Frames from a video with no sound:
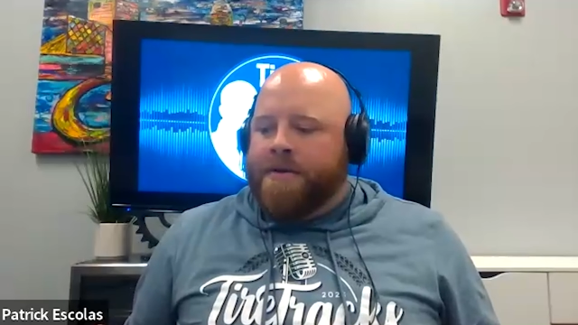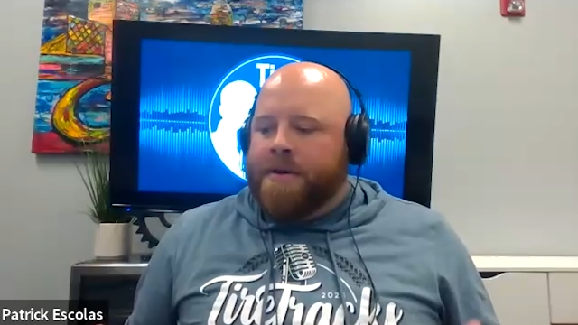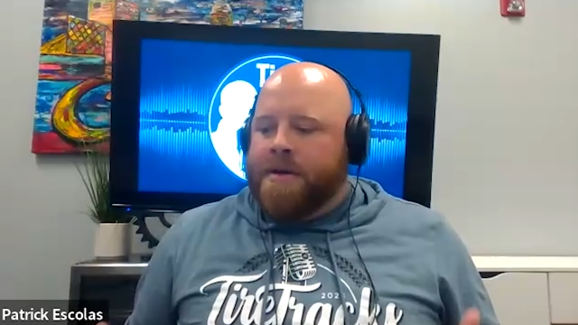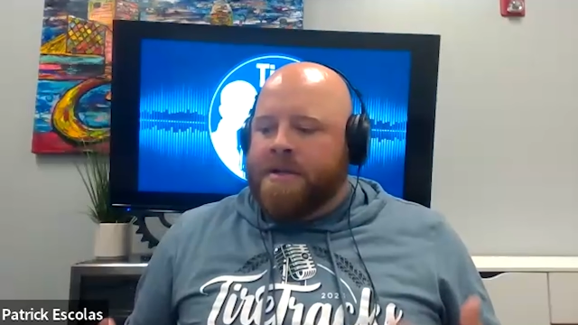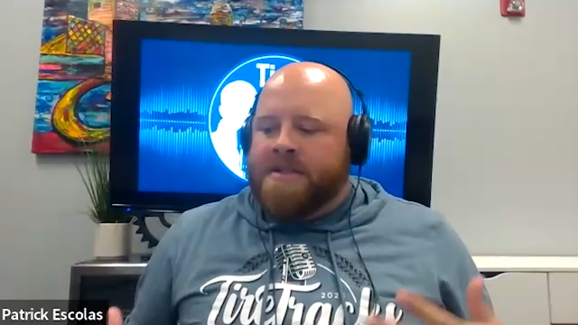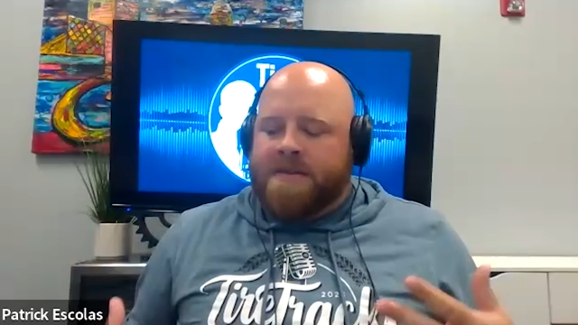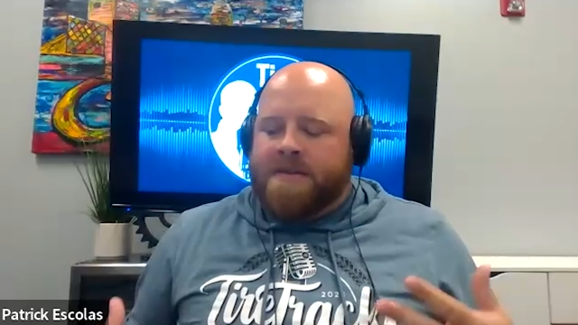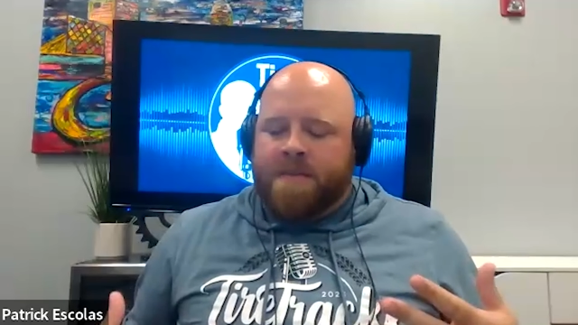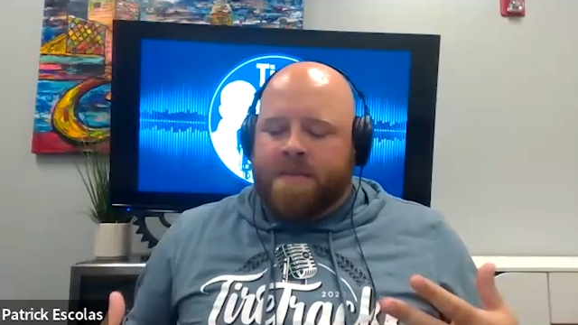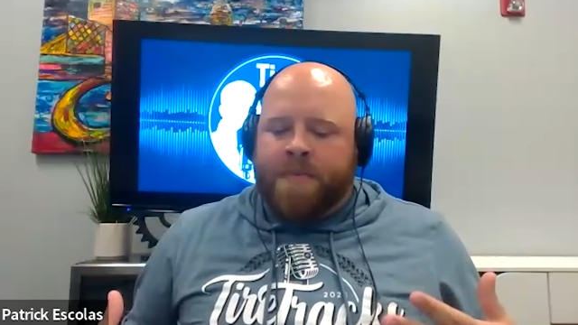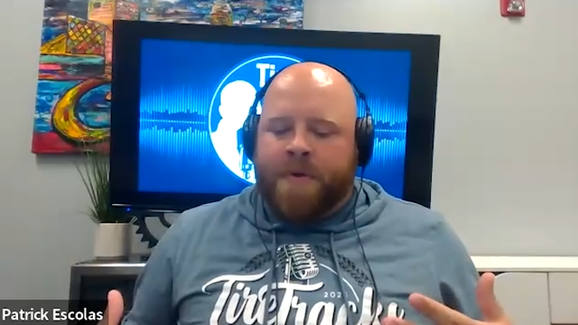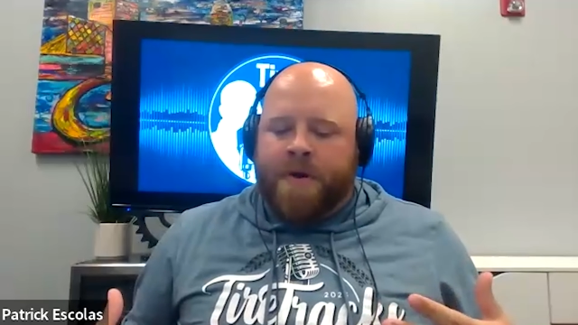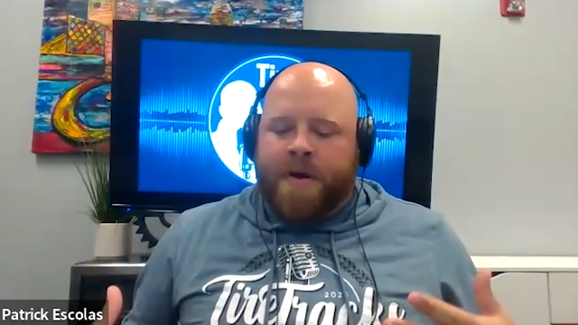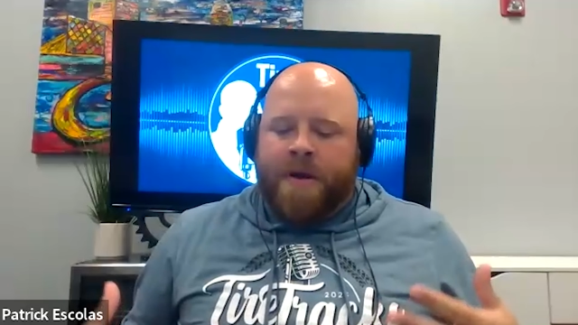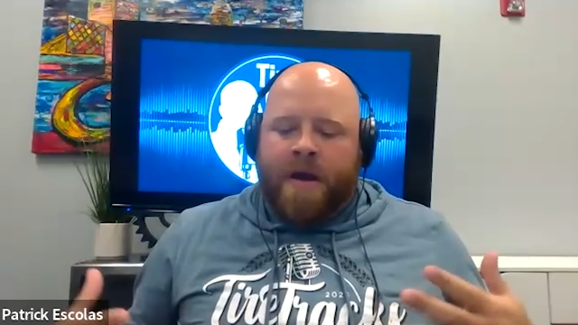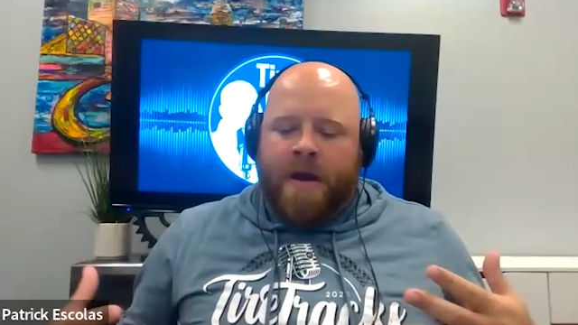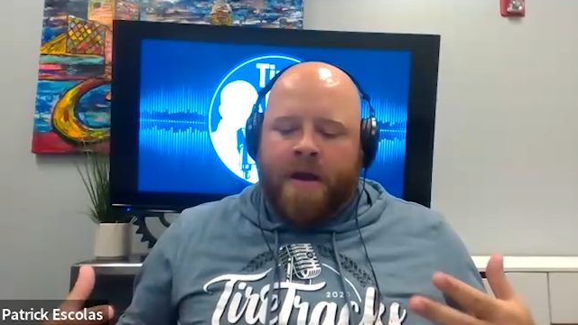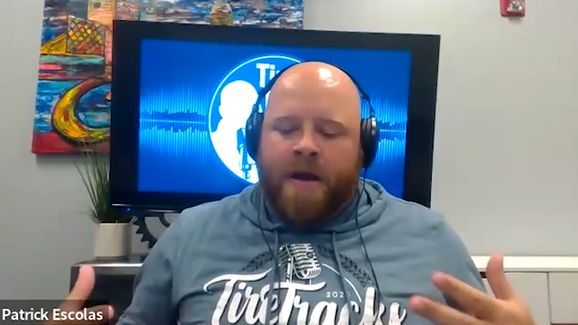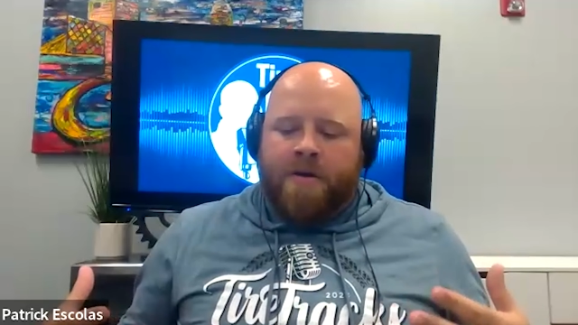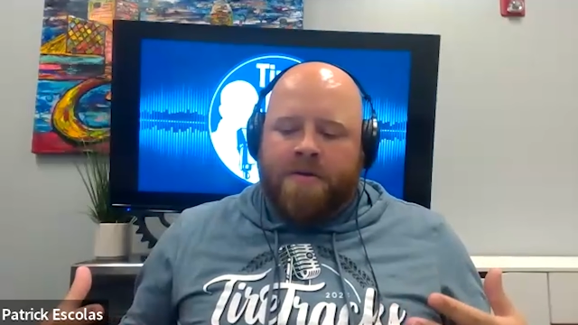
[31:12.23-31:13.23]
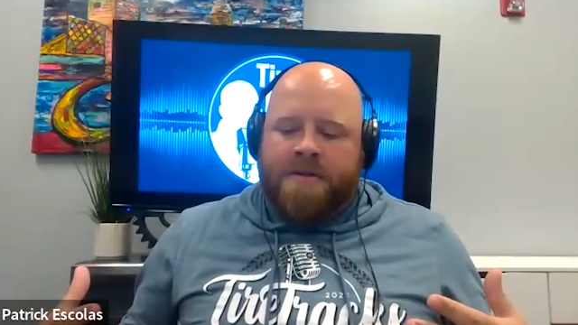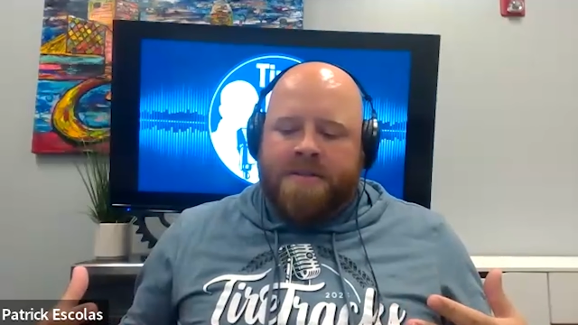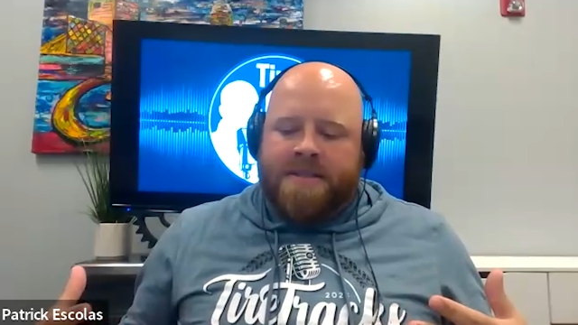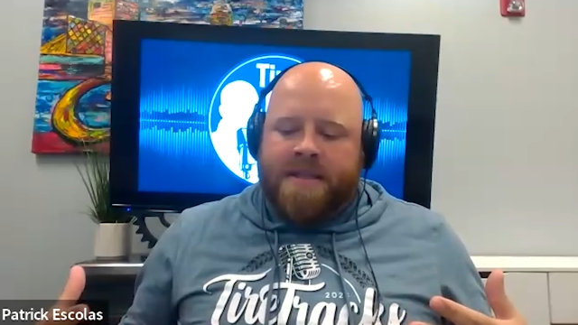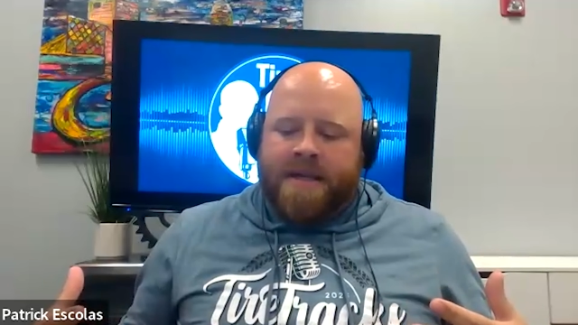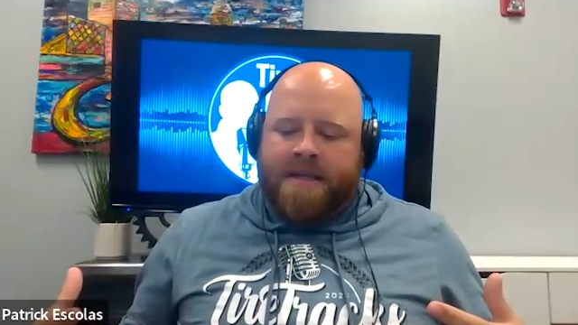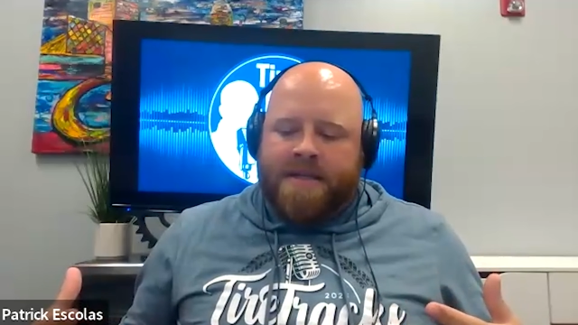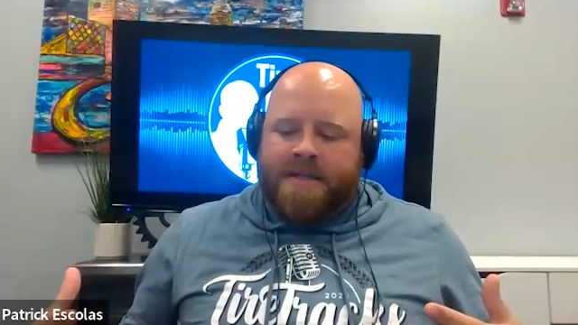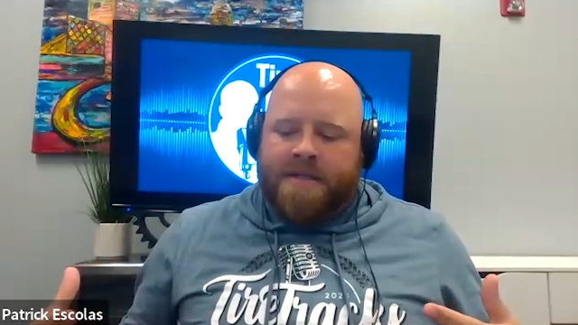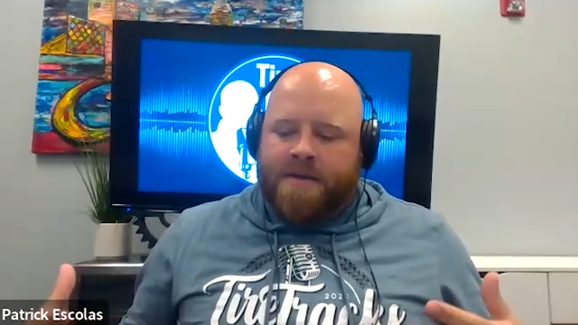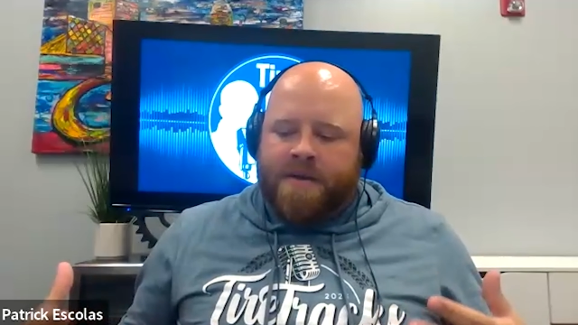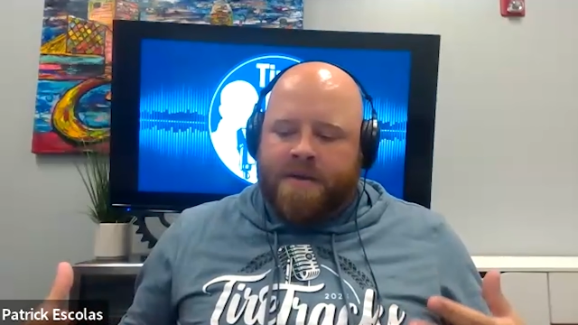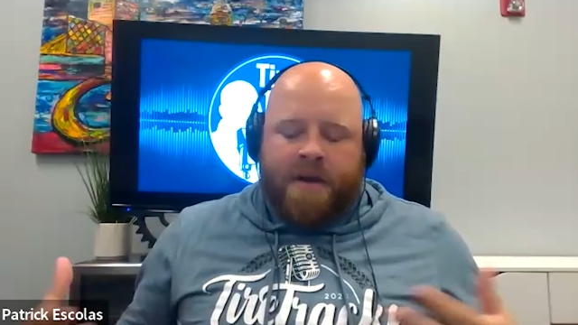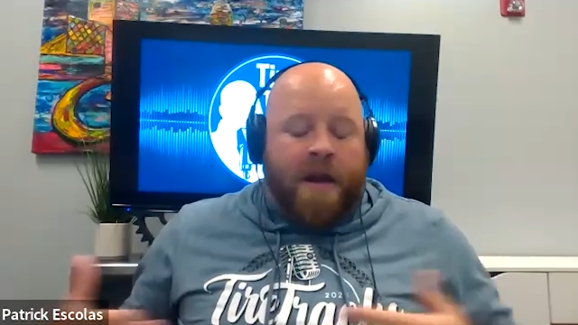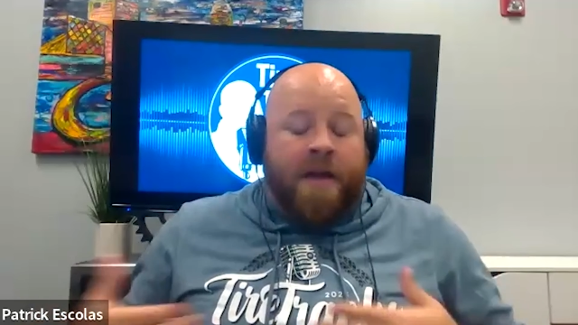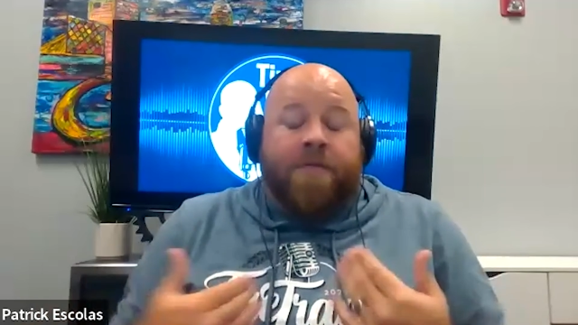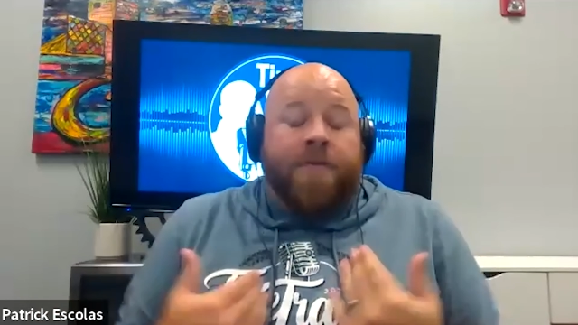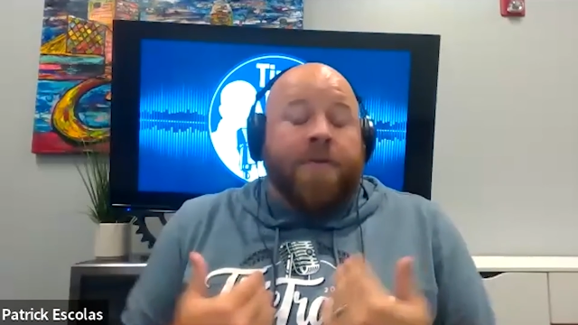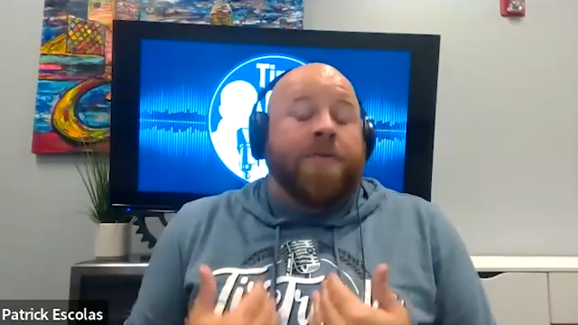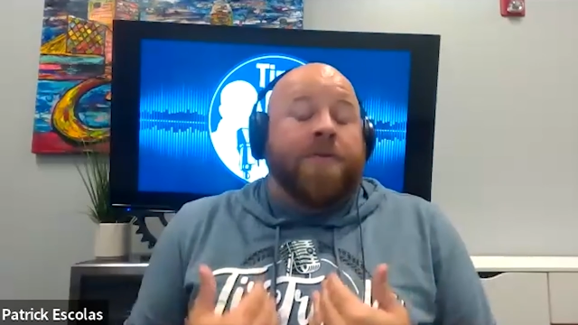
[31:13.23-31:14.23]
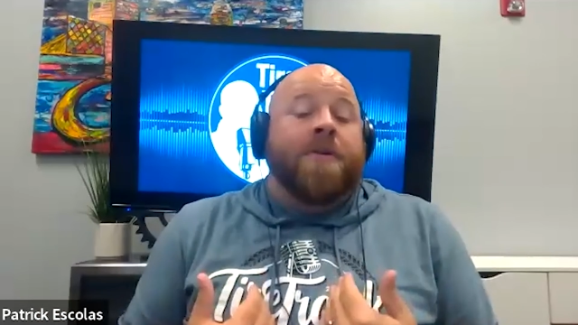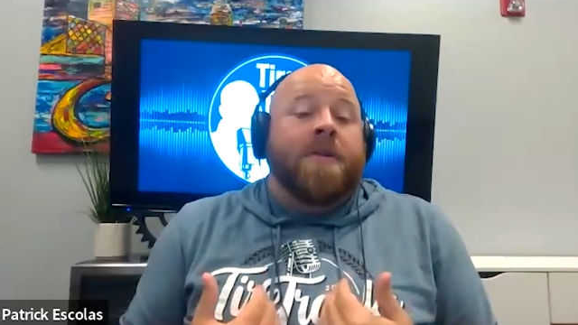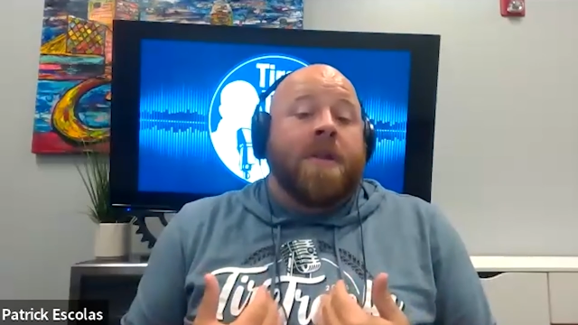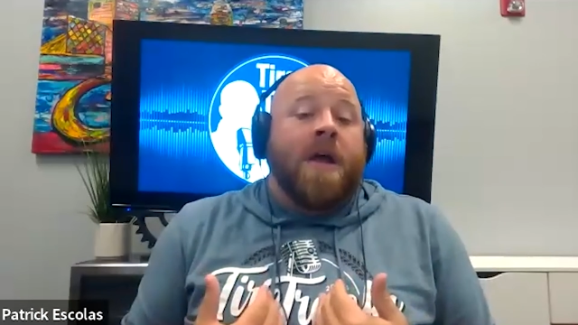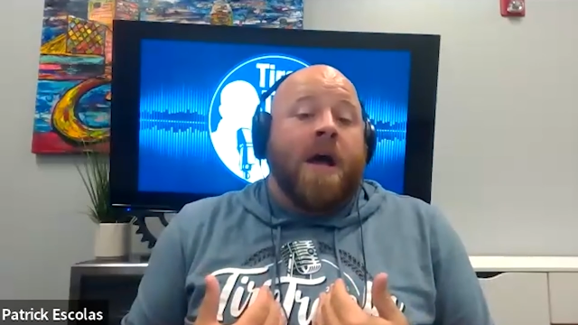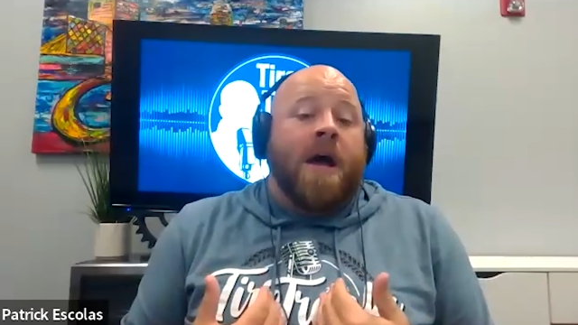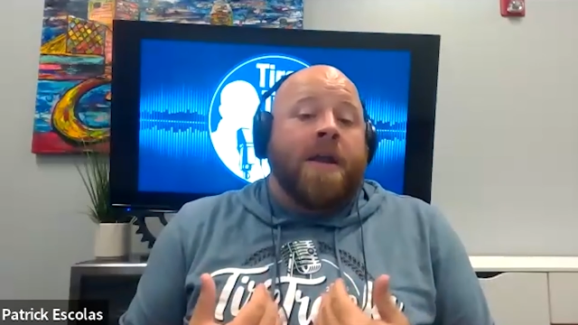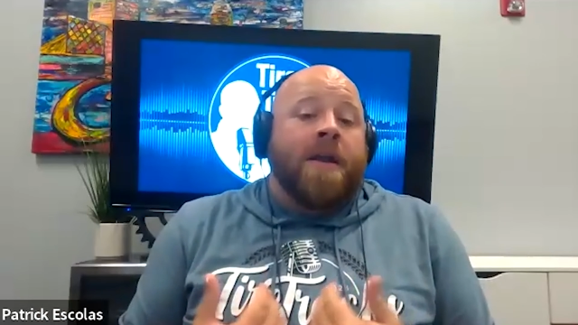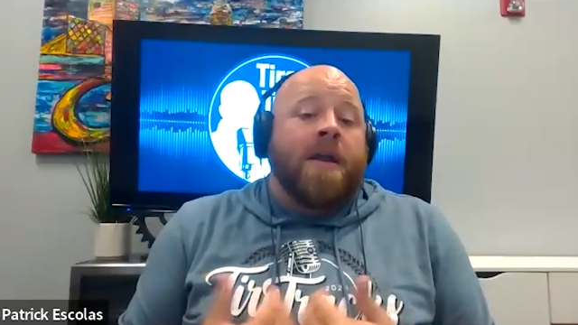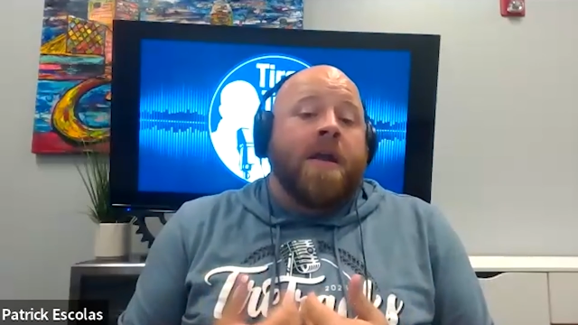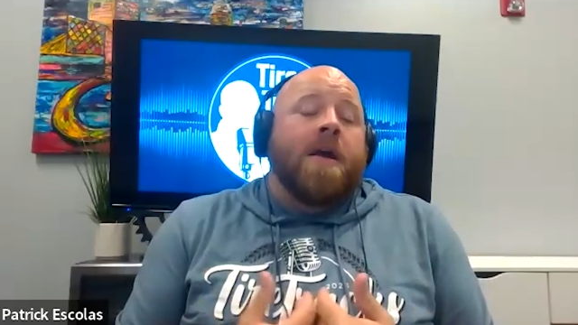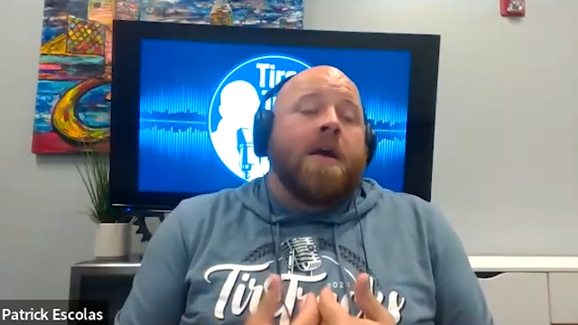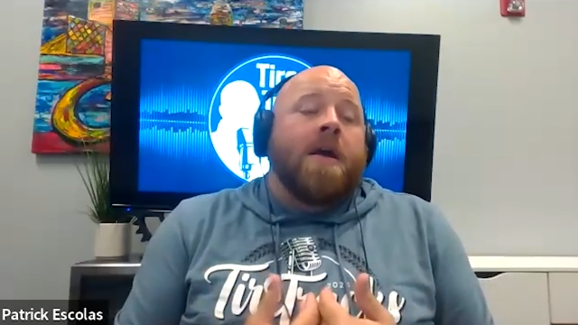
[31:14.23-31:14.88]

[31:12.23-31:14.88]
Chris, but I always like to, and I've learned a lot,